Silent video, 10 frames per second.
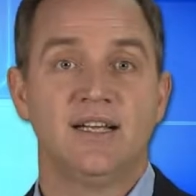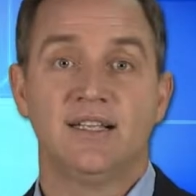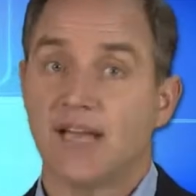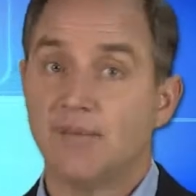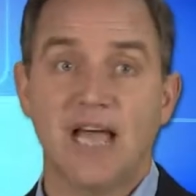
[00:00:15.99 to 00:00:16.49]

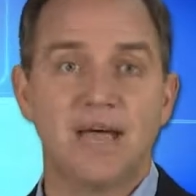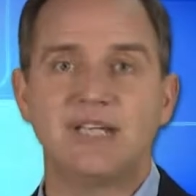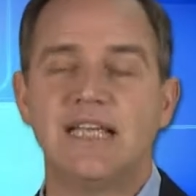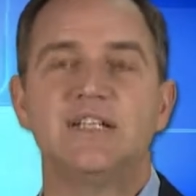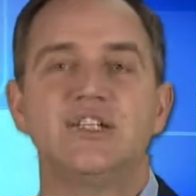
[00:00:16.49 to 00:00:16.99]
sometimes
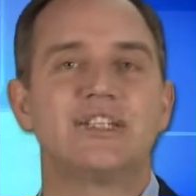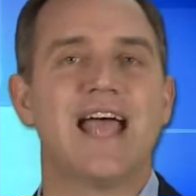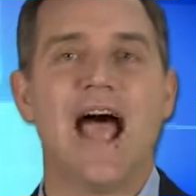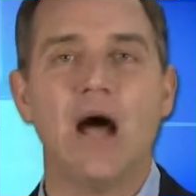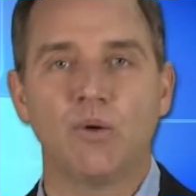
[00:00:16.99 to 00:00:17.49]
in just
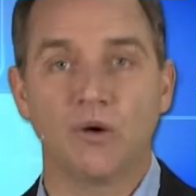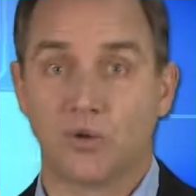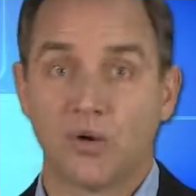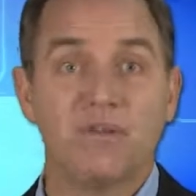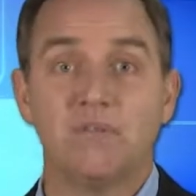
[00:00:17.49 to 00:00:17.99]
hours
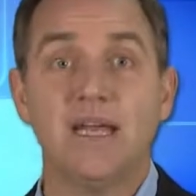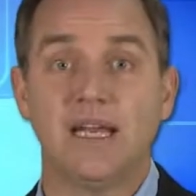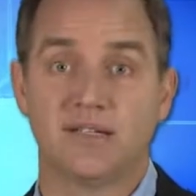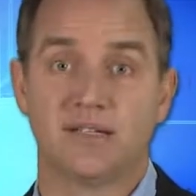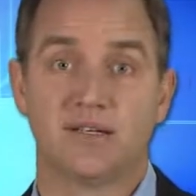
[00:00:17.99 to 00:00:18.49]
or even
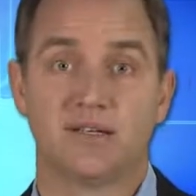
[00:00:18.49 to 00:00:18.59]
minutes.